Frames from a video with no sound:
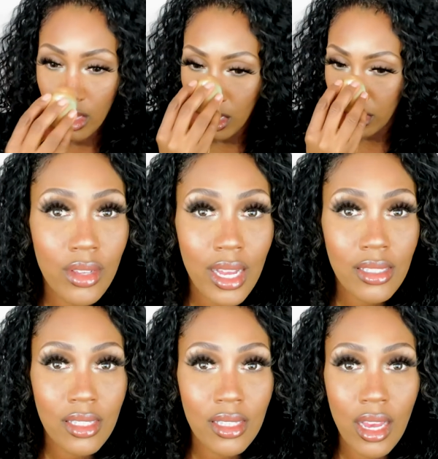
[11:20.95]
Can you guys
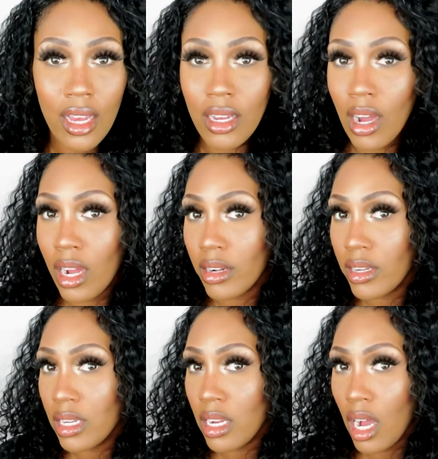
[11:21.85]
see that or
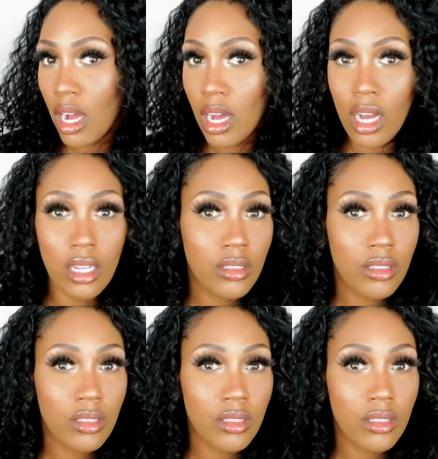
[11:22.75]
nah?